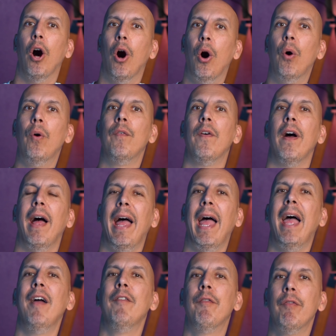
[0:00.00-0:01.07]
over
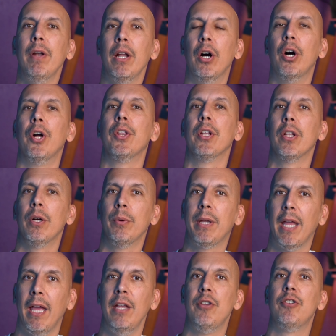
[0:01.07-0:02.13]
every other
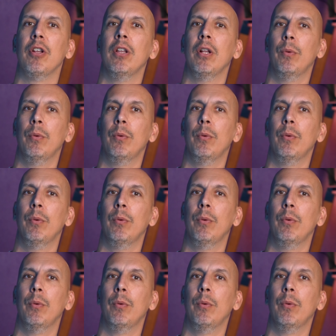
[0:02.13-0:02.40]
location